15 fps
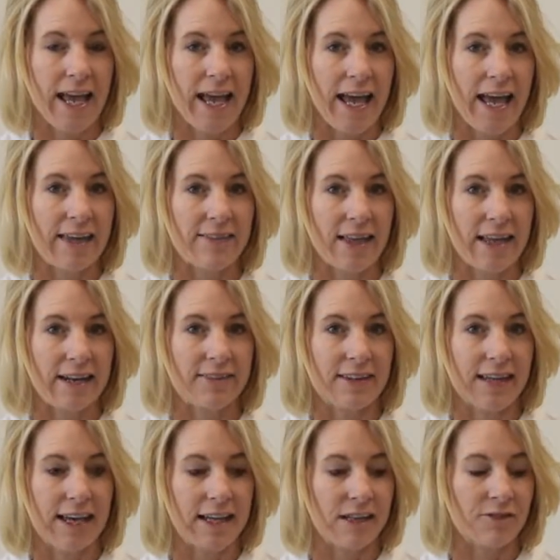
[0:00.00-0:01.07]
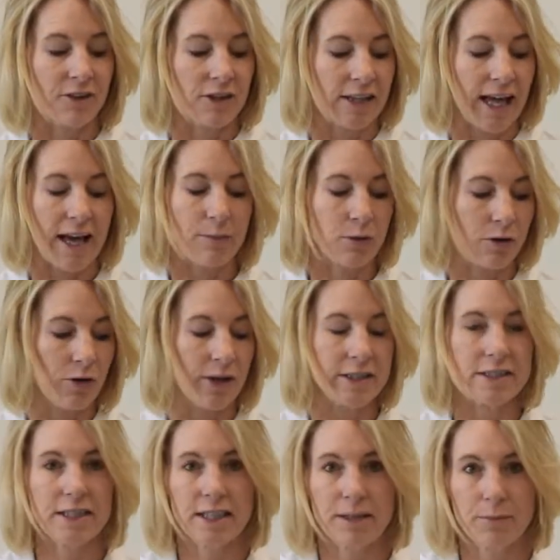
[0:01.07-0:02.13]
And then at the end of our lab, we're going
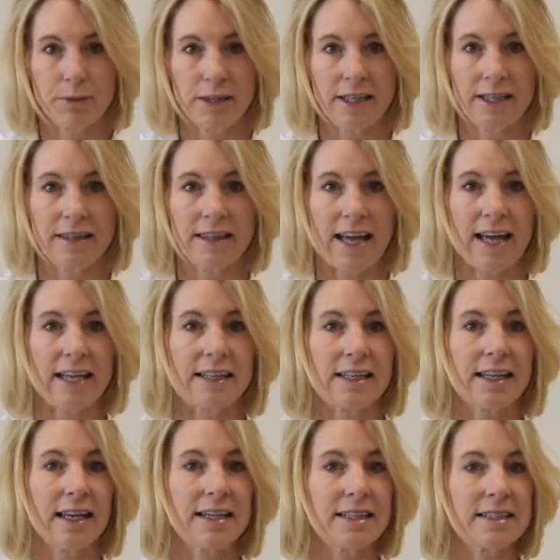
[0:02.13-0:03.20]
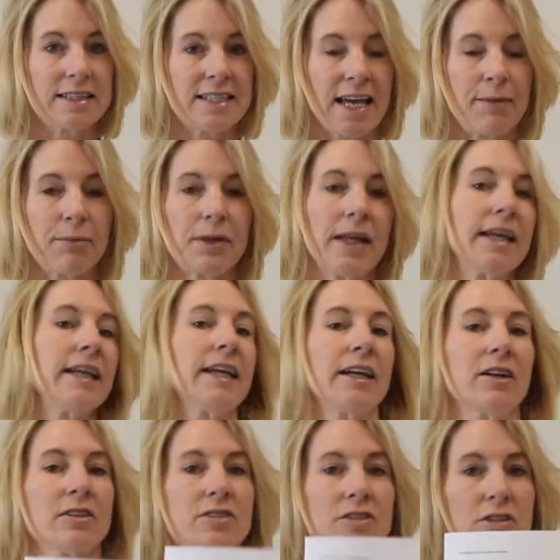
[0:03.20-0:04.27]
to complete that template
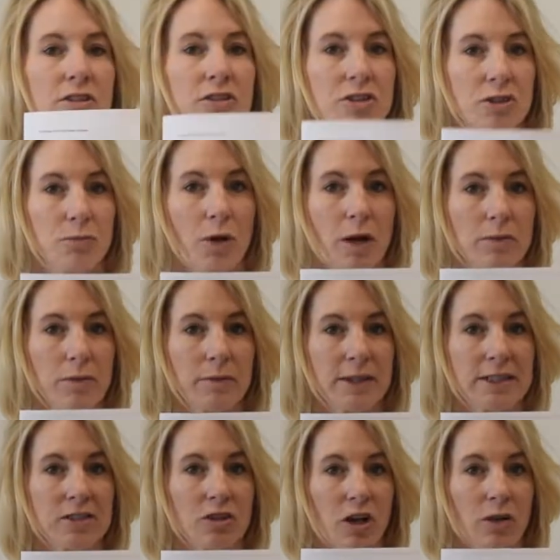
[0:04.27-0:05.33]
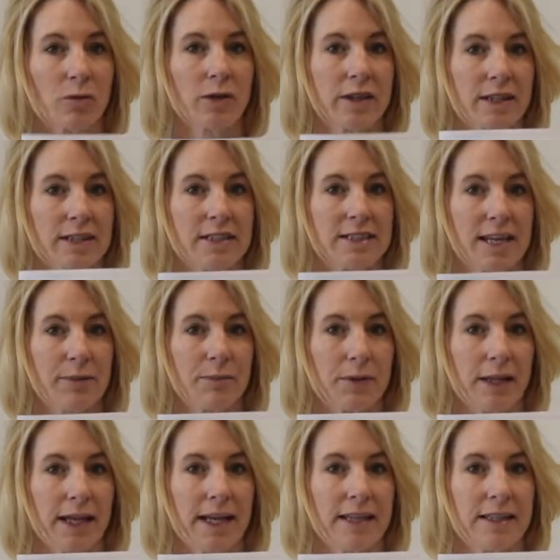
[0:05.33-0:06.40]
here, so you should probably start with this
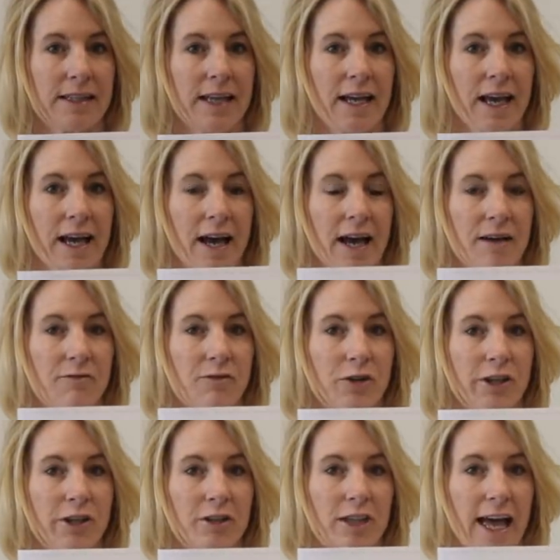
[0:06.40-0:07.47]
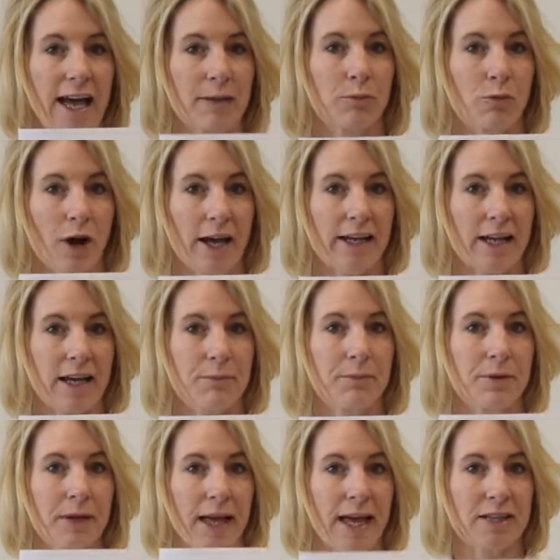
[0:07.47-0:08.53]
template for your lab write-up
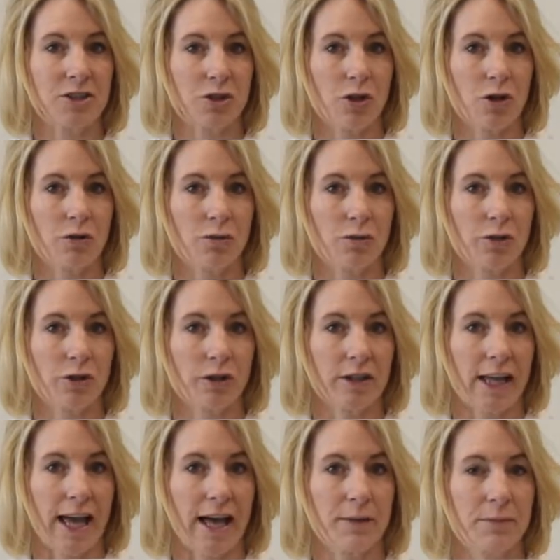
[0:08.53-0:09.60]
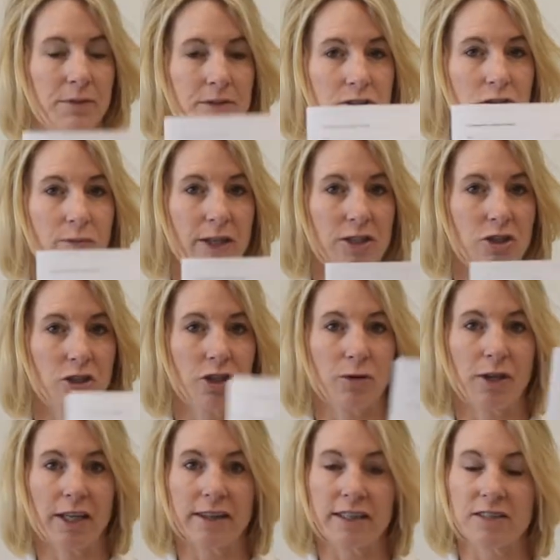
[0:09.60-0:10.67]
as you go through your lab. So make sure
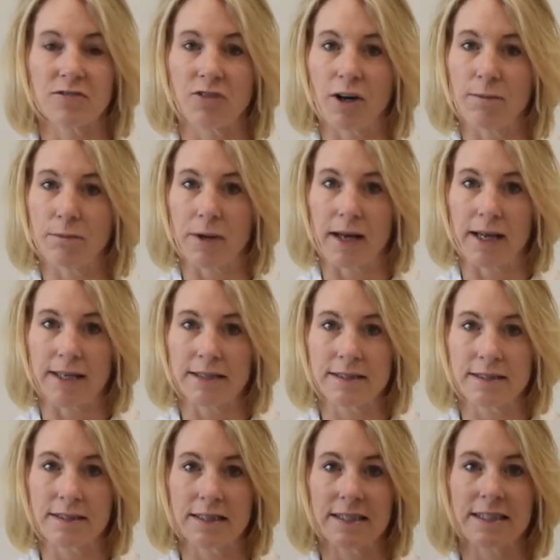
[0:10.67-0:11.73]
you get this from Buzz.